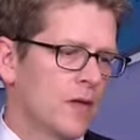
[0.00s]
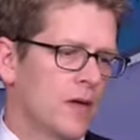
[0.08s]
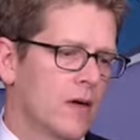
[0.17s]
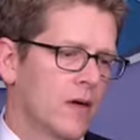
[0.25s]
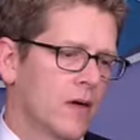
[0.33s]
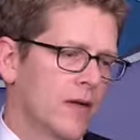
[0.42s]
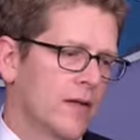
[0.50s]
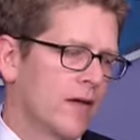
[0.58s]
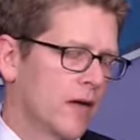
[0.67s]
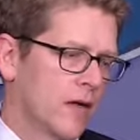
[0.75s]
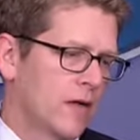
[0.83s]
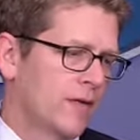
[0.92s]
and
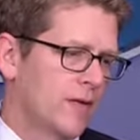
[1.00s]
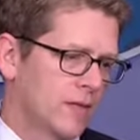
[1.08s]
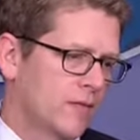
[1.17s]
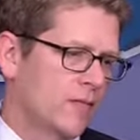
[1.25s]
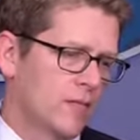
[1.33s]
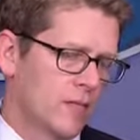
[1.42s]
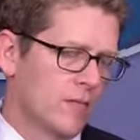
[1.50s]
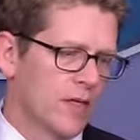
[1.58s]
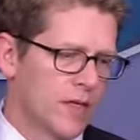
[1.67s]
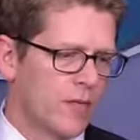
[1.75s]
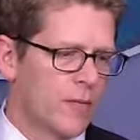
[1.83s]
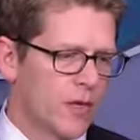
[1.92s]
that
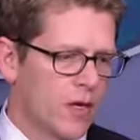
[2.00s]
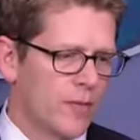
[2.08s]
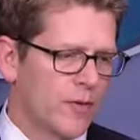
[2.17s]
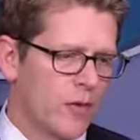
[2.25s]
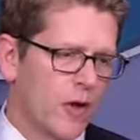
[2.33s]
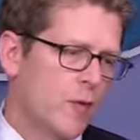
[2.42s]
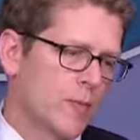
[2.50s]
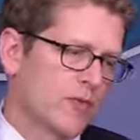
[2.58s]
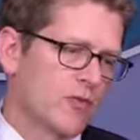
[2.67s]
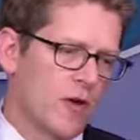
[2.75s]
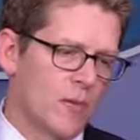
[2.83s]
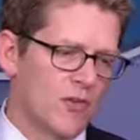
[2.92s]
the government ought to be
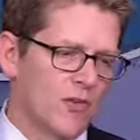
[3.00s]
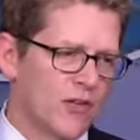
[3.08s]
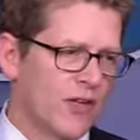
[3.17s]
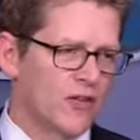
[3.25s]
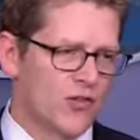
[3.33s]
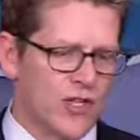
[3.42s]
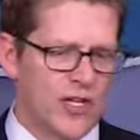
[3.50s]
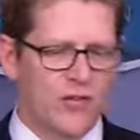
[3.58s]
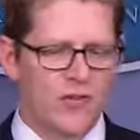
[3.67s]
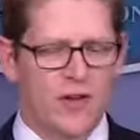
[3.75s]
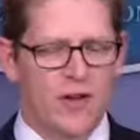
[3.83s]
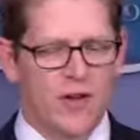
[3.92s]
reopened. So our position hasn't
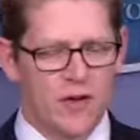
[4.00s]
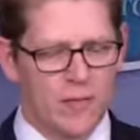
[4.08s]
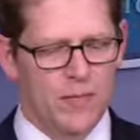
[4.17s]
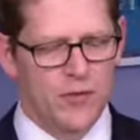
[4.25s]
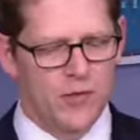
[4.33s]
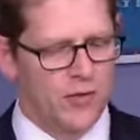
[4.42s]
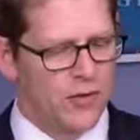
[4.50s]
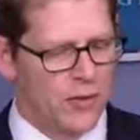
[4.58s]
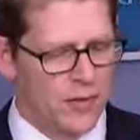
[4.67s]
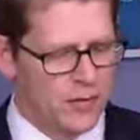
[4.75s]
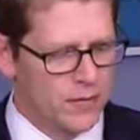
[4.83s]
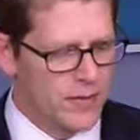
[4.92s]
changed there, and our position
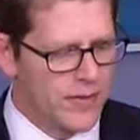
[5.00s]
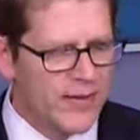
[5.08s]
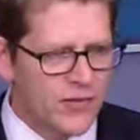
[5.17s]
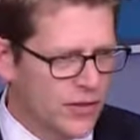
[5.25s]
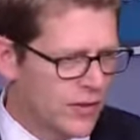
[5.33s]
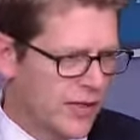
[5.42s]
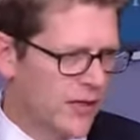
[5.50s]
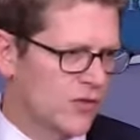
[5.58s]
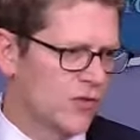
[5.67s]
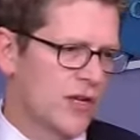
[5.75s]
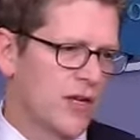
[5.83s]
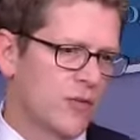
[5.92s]
on the debt ceiling
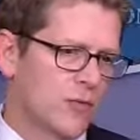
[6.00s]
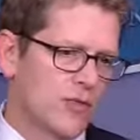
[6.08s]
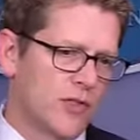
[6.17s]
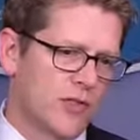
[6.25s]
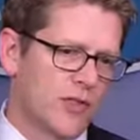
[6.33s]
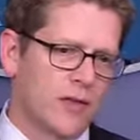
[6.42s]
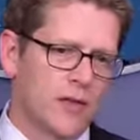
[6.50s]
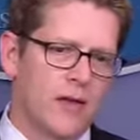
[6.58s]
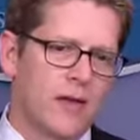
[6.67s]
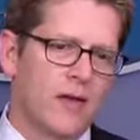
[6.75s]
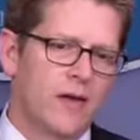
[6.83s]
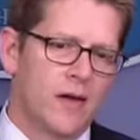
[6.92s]
hasn't changed, which is that
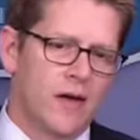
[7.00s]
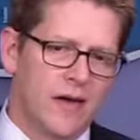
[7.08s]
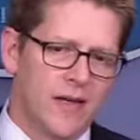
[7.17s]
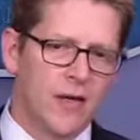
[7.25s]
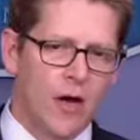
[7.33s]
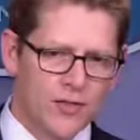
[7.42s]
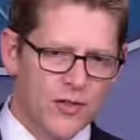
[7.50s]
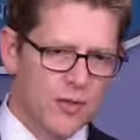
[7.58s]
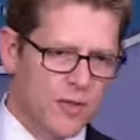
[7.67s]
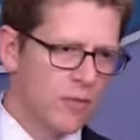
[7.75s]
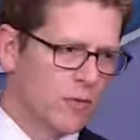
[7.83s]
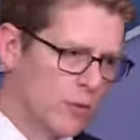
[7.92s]
it ought to
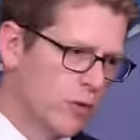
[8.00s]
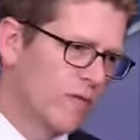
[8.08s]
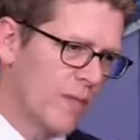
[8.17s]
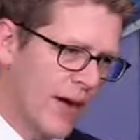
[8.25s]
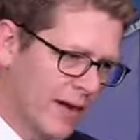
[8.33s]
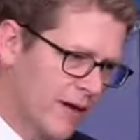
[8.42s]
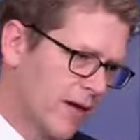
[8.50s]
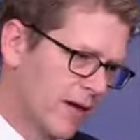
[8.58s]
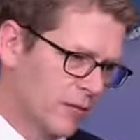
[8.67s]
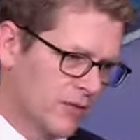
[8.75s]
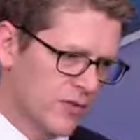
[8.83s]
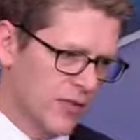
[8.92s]
be removed by
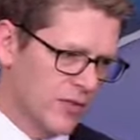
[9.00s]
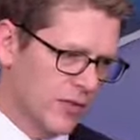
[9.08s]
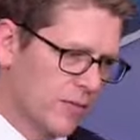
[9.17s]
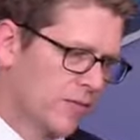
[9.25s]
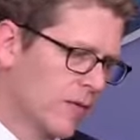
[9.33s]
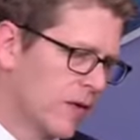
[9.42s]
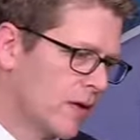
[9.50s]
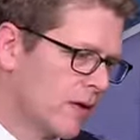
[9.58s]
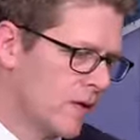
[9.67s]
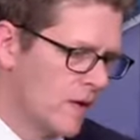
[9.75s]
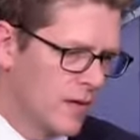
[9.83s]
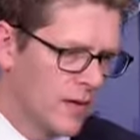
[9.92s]
Congress as a
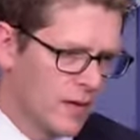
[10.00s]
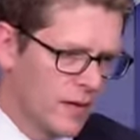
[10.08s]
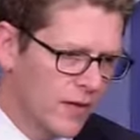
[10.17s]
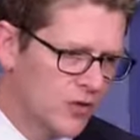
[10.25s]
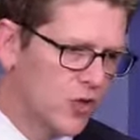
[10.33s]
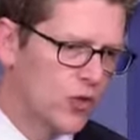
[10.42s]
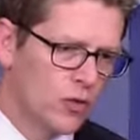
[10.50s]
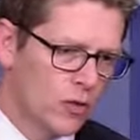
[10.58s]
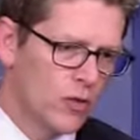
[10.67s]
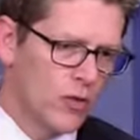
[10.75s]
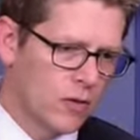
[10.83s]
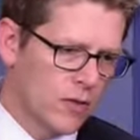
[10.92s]

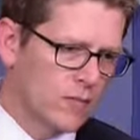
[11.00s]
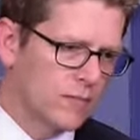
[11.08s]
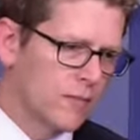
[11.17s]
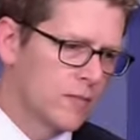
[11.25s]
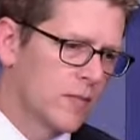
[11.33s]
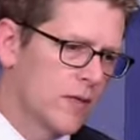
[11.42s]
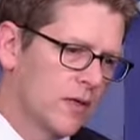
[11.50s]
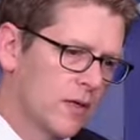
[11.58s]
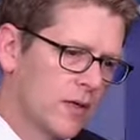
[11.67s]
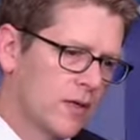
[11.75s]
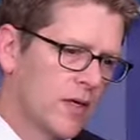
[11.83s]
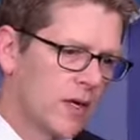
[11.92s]
tool or a
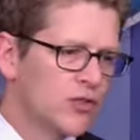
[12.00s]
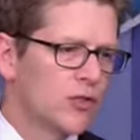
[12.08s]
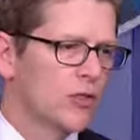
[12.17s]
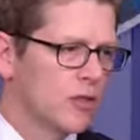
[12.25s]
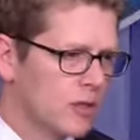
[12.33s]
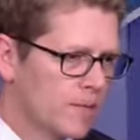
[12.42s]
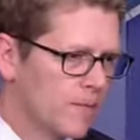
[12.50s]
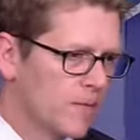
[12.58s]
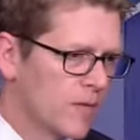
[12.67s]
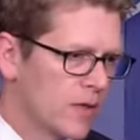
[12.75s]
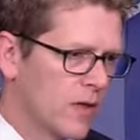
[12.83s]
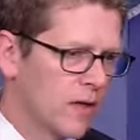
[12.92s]
cudgel
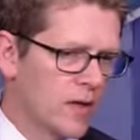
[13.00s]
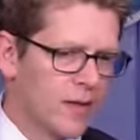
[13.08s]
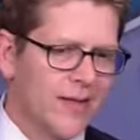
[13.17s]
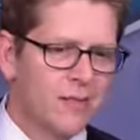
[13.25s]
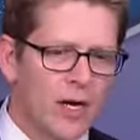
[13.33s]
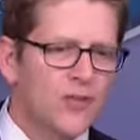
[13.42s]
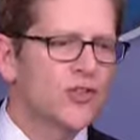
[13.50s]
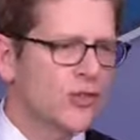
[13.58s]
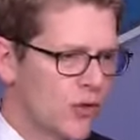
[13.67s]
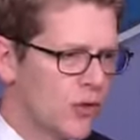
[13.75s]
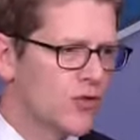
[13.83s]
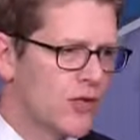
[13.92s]
in budget
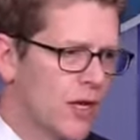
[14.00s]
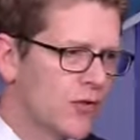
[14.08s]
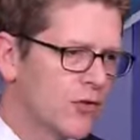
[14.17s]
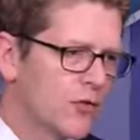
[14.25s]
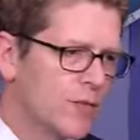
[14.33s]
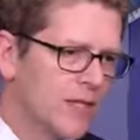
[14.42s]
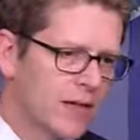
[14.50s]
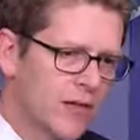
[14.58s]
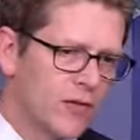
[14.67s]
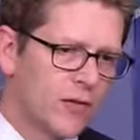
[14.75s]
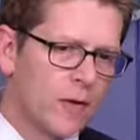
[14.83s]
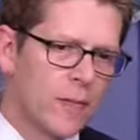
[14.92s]
negotiations,
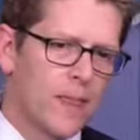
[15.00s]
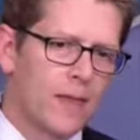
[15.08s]
because